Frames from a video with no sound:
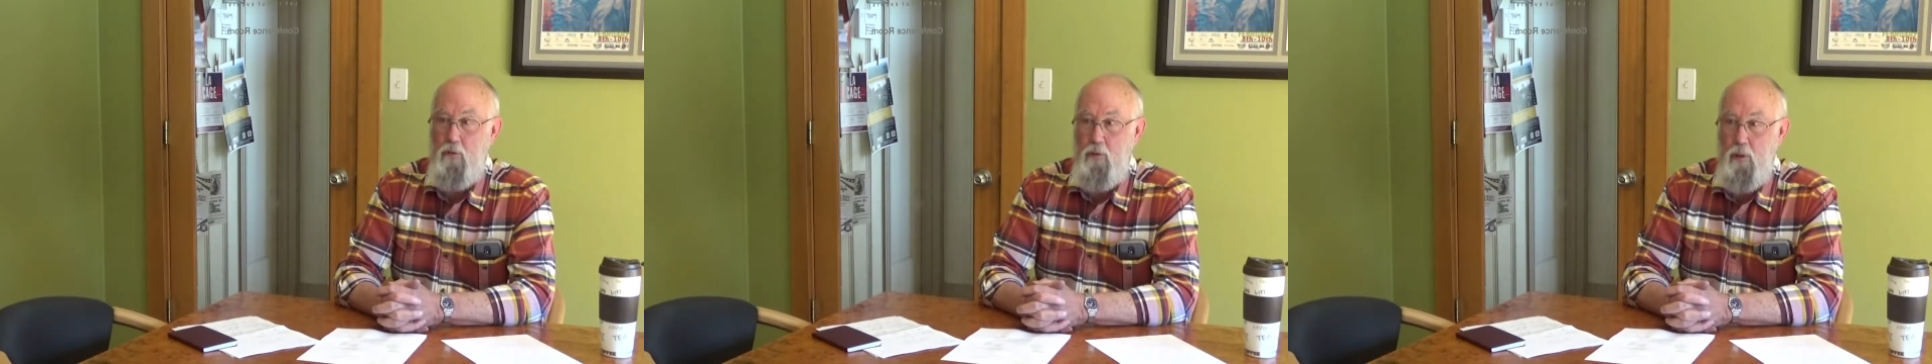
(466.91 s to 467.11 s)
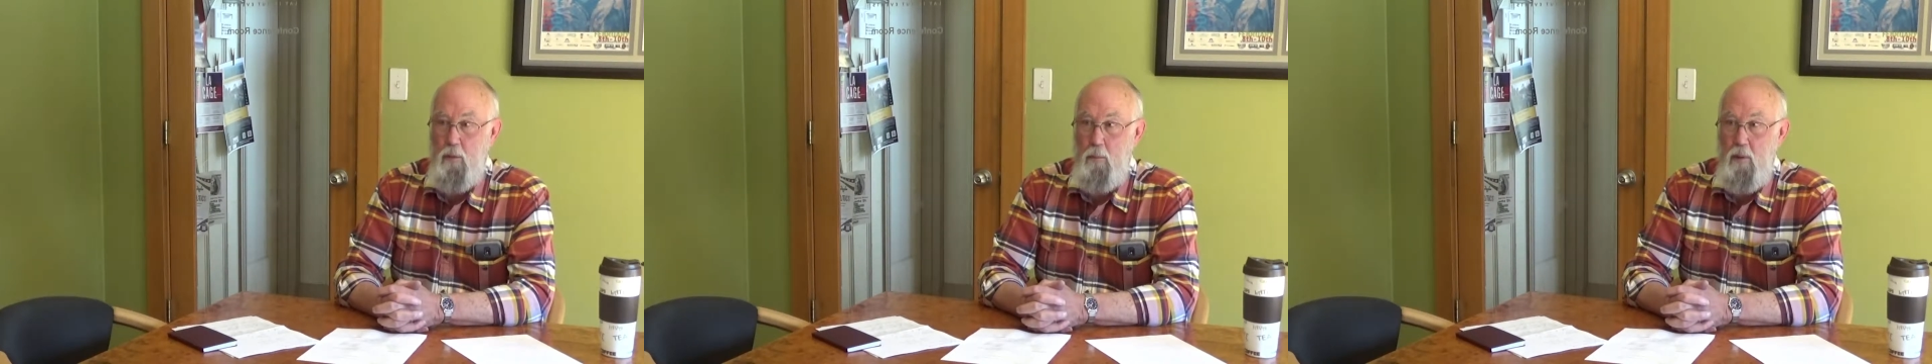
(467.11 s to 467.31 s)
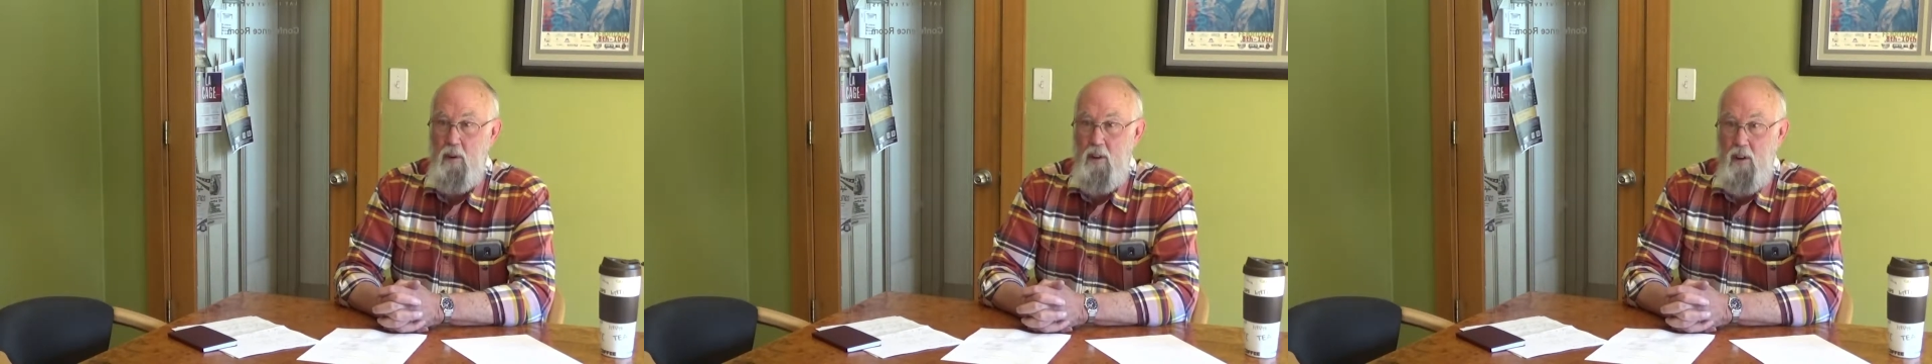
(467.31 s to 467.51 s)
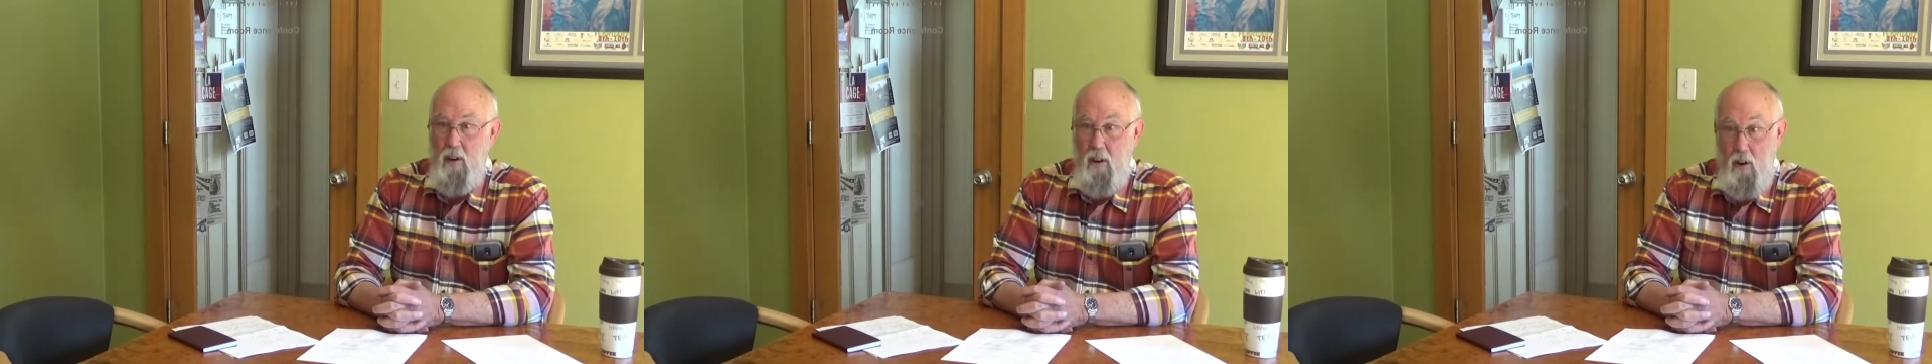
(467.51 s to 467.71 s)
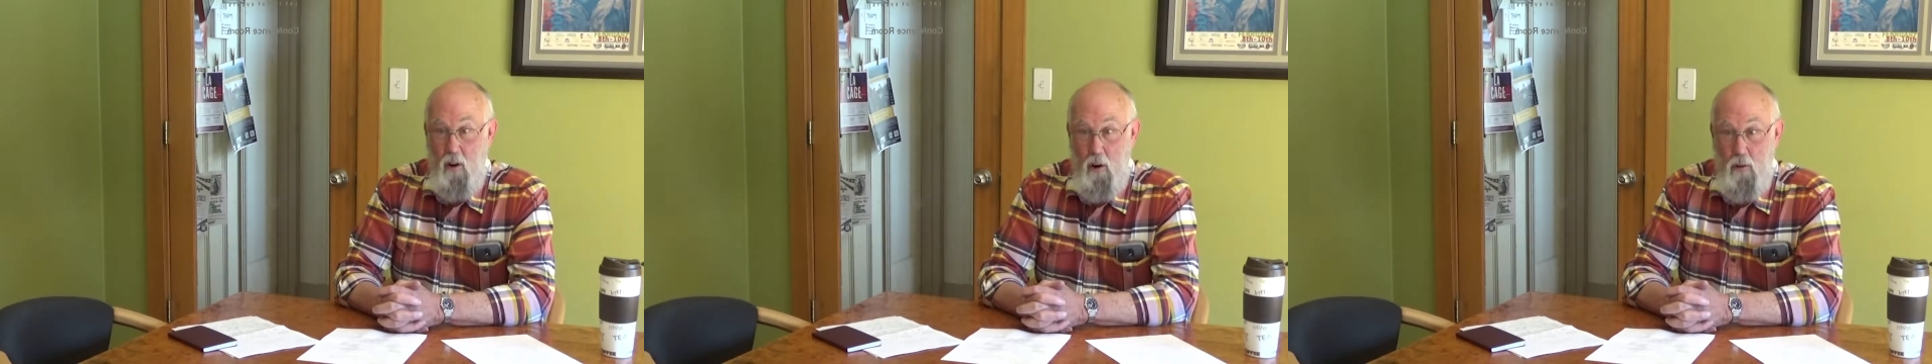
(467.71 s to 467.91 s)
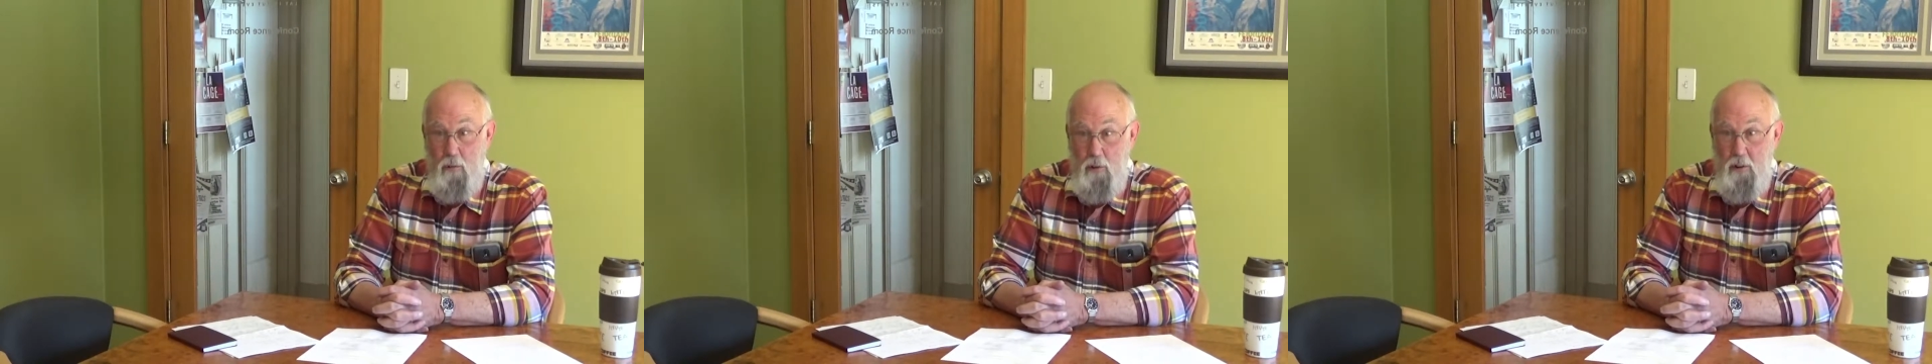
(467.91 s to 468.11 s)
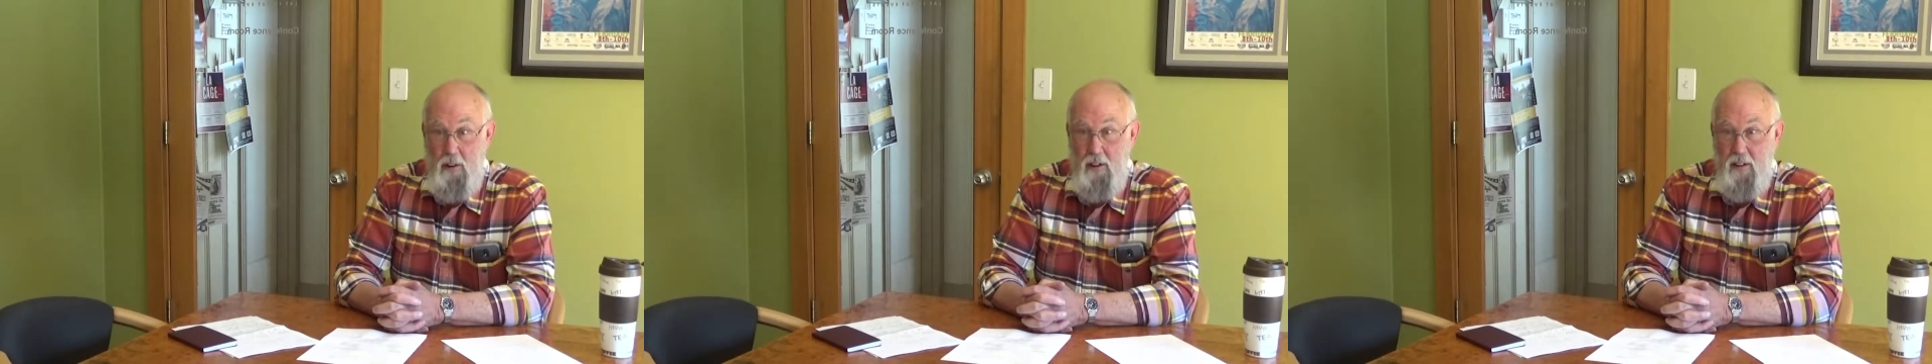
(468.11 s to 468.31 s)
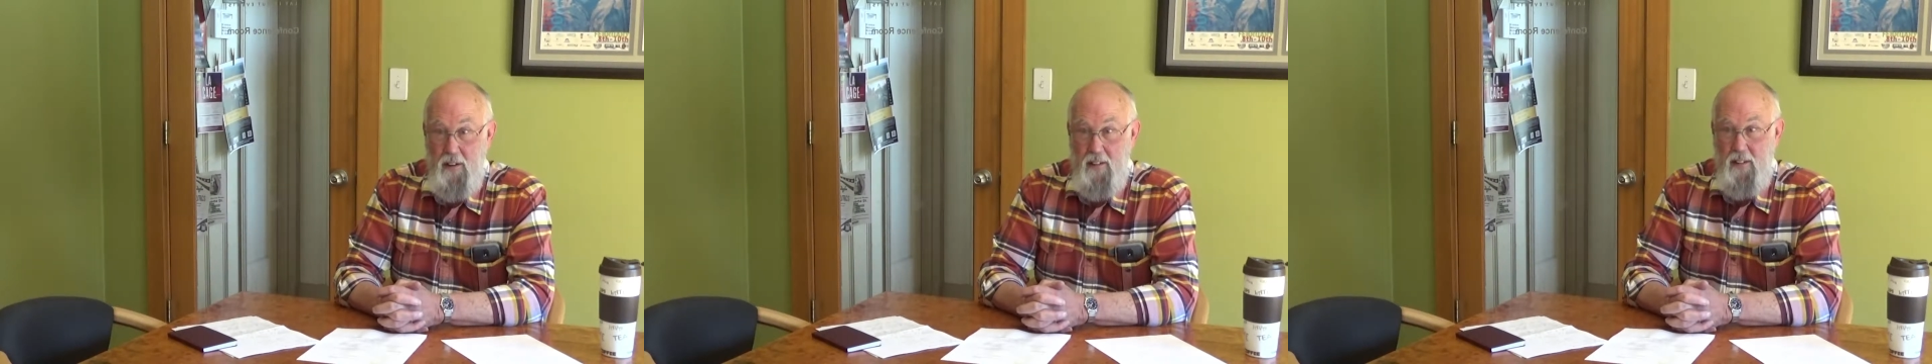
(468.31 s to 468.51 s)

from Harvard,